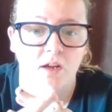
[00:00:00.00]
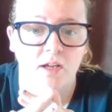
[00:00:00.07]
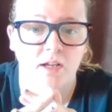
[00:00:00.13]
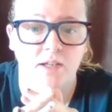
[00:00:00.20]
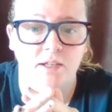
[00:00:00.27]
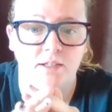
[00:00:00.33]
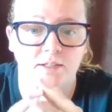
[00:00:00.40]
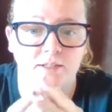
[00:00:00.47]

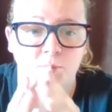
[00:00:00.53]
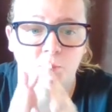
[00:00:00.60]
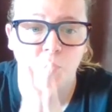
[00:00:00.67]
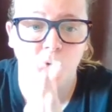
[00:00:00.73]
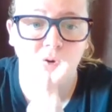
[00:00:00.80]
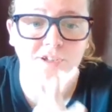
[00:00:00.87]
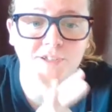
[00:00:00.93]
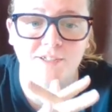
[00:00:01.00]
is
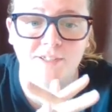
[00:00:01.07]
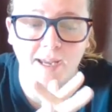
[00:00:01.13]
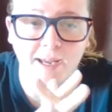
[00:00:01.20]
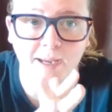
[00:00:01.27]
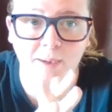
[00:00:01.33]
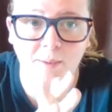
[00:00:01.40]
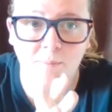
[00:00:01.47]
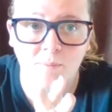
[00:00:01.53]
pretty
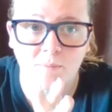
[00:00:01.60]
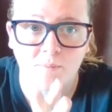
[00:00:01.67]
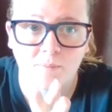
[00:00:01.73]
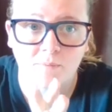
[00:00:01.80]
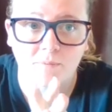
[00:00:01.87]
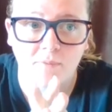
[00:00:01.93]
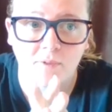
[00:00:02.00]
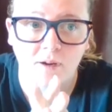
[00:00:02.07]
damn
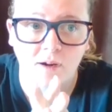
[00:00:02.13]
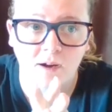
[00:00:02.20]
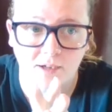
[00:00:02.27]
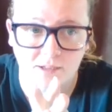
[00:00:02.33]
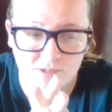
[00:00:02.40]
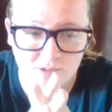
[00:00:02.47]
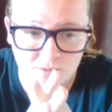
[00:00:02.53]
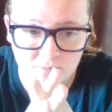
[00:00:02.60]

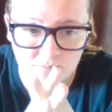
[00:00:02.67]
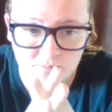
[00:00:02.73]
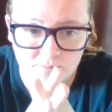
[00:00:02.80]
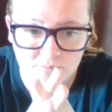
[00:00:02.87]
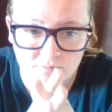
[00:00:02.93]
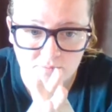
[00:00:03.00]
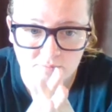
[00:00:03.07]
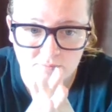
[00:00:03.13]
awesome.
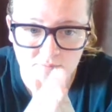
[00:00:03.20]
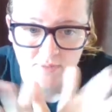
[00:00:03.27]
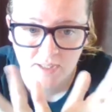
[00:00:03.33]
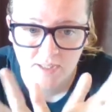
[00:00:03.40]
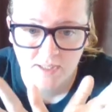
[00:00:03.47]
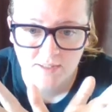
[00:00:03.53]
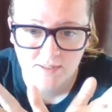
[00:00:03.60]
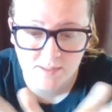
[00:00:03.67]

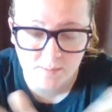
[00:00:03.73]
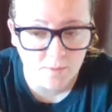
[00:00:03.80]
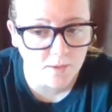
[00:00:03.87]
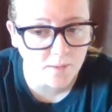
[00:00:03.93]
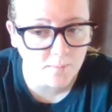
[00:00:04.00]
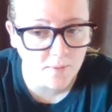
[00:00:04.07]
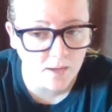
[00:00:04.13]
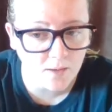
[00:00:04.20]
And some of
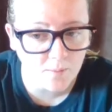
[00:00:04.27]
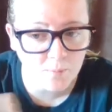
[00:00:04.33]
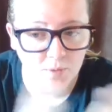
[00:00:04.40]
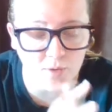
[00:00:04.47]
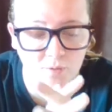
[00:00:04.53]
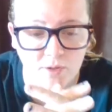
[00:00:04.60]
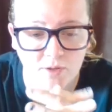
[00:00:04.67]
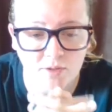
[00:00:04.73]
them are
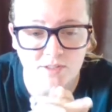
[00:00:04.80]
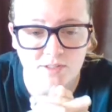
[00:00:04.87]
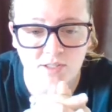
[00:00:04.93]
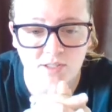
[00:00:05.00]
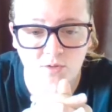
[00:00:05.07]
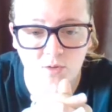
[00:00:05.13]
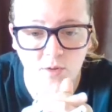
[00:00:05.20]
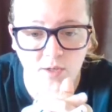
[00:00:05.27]
pretty
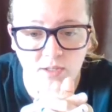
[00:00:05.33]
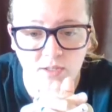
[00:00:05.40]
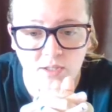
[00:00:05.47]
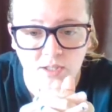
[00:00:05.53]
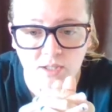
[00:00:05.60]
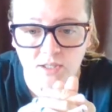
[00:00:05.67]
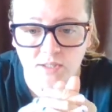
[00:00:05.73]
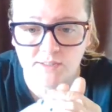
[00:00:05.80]
realistic looking.
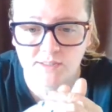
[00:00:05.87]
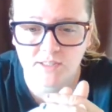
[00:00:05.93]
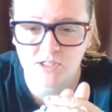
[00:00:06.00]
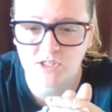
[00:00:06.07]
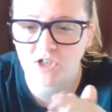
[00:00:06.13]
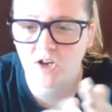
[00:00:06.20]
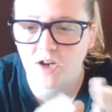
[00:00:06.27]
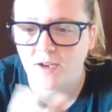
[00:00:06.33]

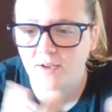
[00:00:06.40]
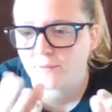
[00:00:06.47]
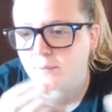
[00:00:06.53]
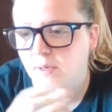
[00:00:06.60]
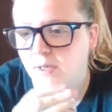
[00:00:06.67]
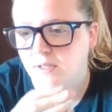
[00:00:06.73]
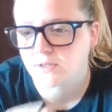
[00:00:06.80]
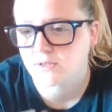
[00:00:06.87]
CGI
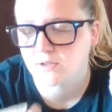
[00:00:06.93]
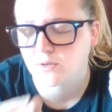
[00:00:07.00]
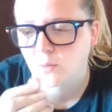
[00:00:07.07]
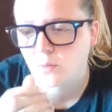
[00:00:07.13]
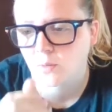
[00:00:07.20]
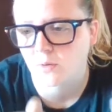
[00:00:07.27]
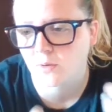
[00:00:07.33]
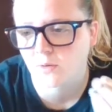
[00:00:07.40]
effects
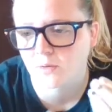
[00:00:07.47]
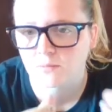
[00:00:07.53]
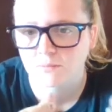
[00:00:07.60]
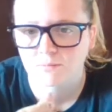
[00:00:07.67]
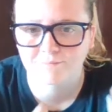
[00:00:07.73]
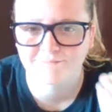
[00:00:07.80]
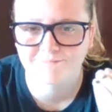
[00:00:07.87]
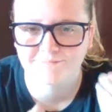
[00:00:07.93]
or
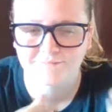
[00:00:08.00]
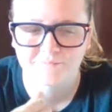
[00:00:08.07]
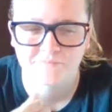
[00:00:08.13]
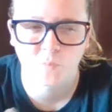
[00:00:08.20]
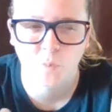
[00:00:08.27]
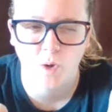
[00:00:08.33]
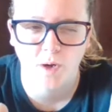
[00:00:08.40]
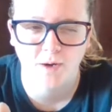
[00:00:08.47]

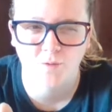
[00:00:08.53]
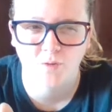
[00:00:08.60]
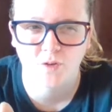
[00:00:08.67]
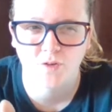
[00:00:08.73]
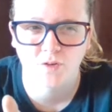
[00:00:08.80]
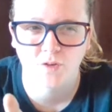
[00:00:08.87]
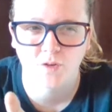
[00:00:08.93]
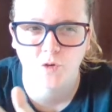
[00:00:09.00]

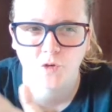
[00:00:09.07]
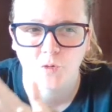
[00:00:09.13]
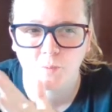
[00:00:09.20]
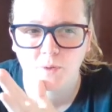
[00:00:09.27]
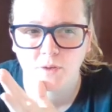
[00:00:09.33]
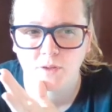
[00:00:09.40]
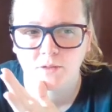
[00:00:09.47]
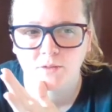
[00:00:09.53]
whatever could have
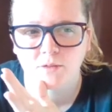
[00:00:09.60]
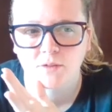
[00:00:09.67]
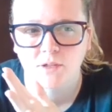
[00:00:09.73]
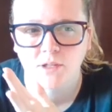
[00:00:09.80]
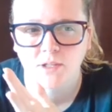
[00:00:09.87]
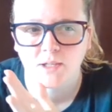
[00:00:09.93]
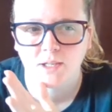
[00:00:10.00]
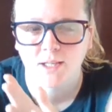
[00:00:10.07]
been
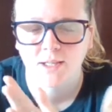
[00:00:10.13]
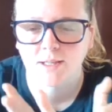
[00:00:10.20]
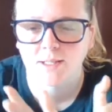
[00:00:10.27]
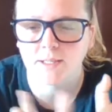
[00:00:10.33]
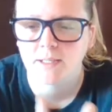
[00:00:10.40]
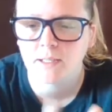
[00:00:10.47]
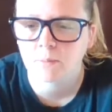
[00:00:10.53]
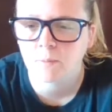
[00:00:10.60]
a
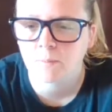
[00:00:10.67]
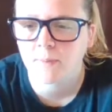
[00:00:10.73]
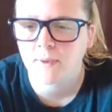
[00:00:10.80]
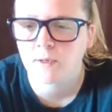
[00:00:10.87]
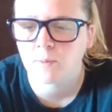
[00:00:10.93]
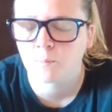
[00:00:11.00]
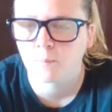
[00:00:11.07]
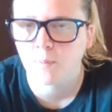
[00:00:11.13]
little bit
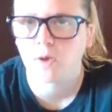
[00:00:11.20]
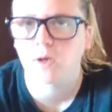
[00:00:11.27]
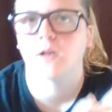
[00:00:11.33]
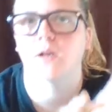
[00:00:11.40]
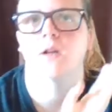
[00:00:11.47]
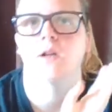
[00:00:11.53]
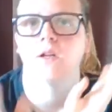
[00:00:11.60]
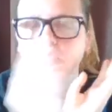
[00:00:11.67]
better,
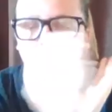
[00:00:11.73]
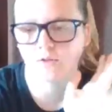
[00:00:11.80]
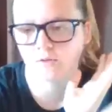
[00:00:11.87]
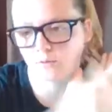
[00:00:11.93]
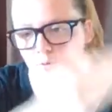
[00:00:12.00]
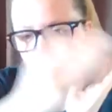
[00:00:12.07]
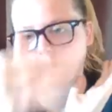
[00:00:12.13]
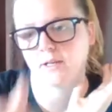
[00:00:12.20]
but you
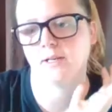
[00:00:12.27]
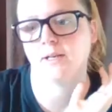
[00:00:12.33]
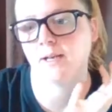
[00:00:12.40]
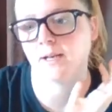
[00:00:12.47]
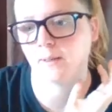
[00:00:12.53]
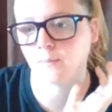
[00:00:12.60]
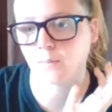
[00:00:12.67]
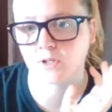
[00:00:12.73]
look at
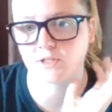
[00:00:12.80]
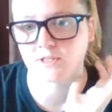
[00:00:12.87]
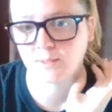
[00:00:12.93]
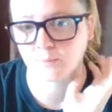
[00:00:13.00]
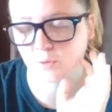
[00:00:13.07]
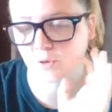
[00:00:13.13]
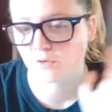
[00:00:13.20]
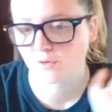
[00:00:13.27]
how much they
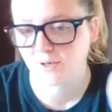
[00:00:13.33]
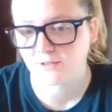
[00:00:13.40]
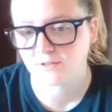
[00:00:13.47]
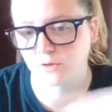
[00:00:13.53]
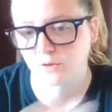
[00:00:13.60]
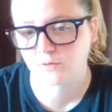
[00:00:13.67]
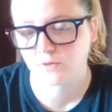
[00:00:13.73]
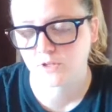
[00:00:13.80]
progressed
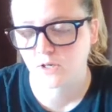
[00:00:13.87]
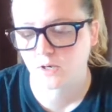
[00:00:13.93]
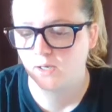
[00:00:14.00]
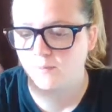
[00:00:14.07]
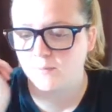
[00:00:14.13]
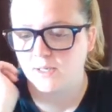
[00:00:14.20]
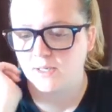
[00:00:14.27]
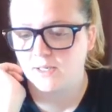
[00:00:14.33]
over
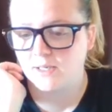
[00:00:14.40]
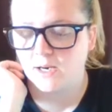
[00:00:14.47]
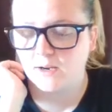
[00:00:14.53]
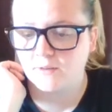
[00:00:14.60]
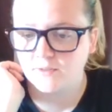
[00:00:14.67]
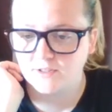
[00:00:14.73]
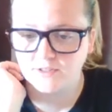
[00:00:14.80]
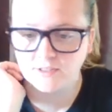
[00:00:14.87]
time, and
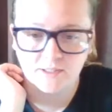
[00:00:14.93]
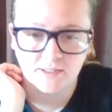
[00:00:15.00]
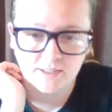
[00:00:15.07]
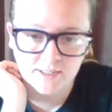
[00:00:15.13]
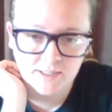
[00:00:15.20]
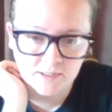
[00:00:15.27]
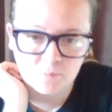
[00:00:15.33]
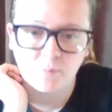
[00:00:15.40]
obviously
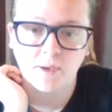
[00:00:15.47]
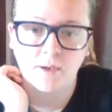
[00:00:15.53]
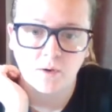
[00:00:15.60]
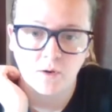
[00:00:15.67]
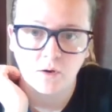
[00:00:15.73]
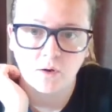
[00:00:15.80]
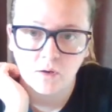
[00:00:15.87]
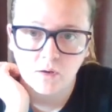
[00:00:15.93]
it gets
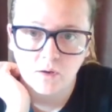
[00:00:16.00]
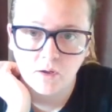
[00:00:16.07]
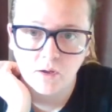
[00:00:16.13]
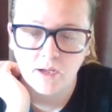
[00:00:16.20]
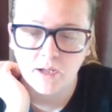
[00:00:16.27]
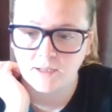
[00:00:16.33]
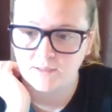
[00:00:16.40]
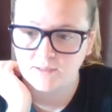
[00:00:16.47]
better
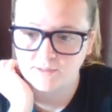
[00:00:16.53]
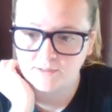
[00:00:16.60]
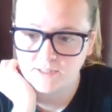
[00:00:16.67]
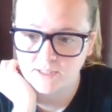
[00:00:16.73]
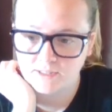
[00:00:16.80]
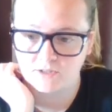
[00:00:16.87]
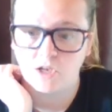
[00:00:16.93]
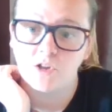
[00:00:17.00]
as
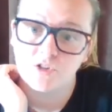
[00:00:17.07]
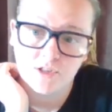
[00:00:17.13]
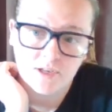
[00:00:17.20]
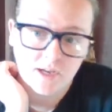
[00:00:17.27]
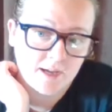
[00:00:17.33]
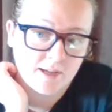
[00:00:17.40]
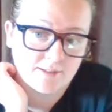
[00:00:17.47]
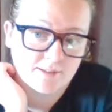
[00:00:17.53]
technology
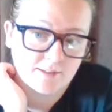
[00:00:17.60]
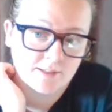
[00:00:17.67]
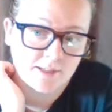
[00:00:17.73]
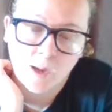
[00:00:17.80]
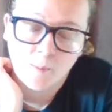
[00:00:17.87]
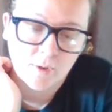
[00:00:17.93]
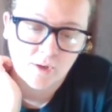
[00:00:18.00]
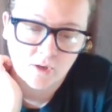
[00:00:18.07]
has
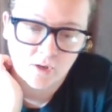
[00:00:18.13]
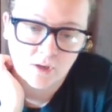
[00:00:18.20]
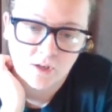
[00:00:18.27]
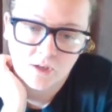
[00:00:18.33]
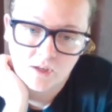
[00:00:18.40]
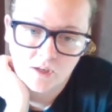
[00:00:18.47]
got better.